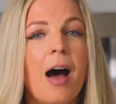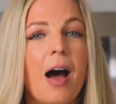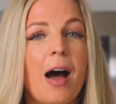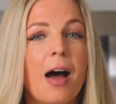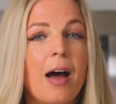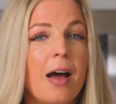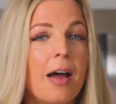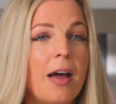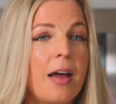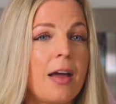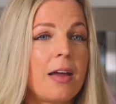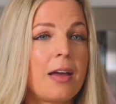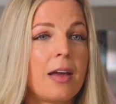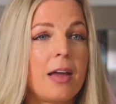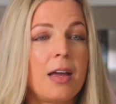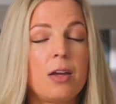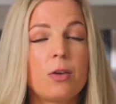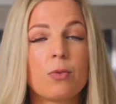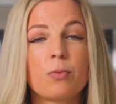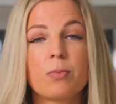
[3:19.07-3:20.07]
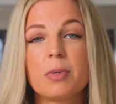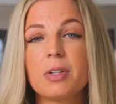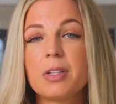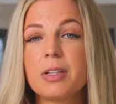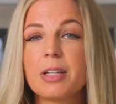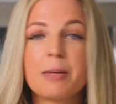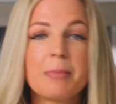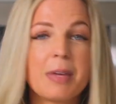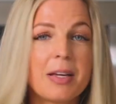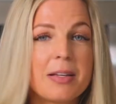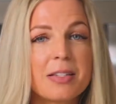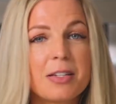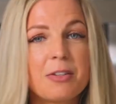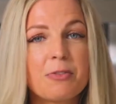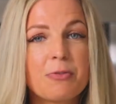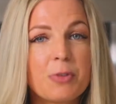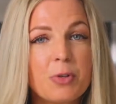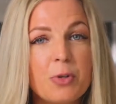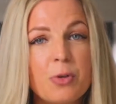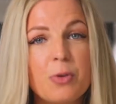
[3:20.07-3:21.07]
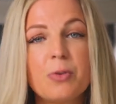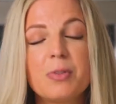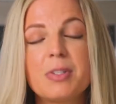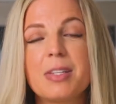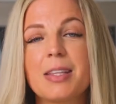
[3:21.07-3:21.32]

I ate really amazing foods